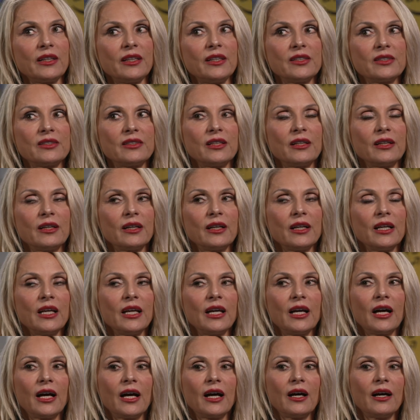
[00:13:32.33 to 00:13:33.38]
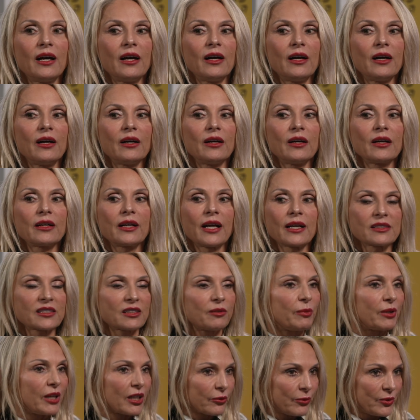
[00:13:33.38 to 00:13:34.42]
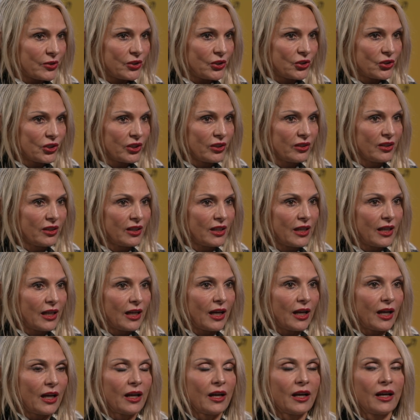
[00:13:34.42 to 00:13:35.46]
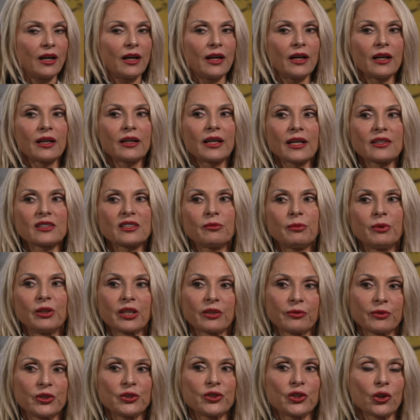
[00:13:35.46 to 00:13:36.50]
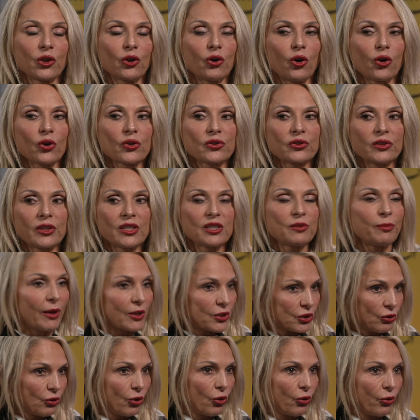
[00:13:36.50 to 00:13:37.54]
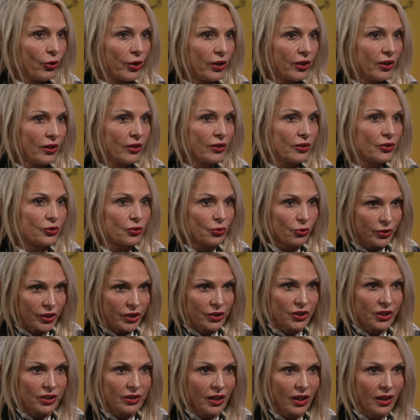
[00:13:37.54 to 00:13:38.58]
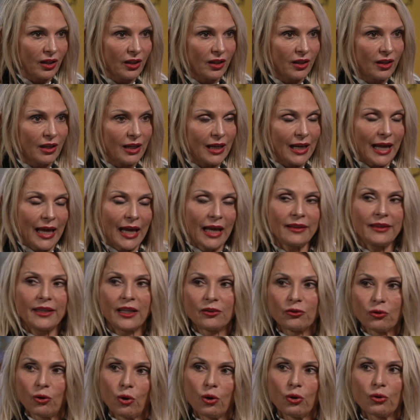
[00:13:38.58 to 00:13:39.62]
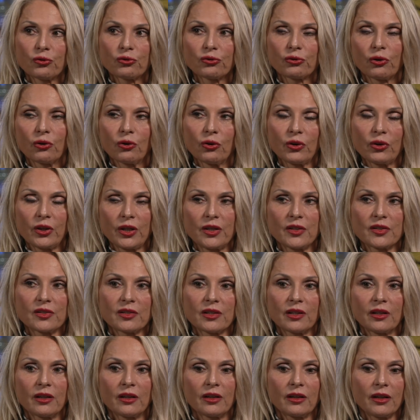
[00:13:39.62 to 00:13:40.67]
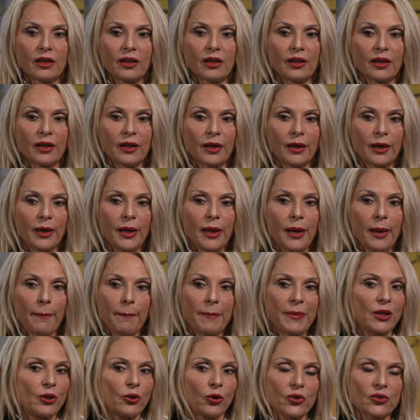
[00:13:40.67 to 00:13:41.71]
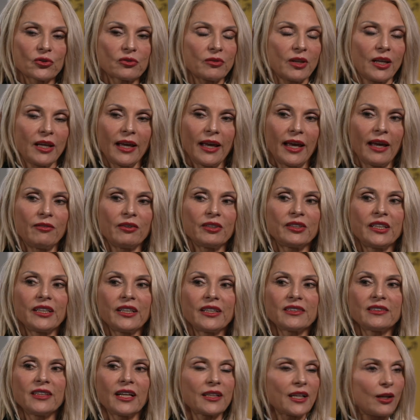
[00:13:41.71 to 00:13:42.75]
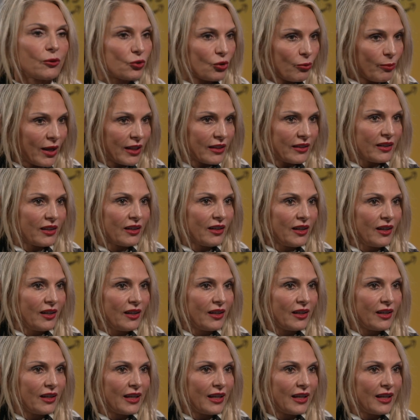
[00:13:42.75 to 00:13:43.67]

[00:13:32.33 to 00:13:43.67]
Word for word: is the customer acquisition uh, customer acquisition cost is much lower through digital, and that also is uh, uh, because everything is done automatically,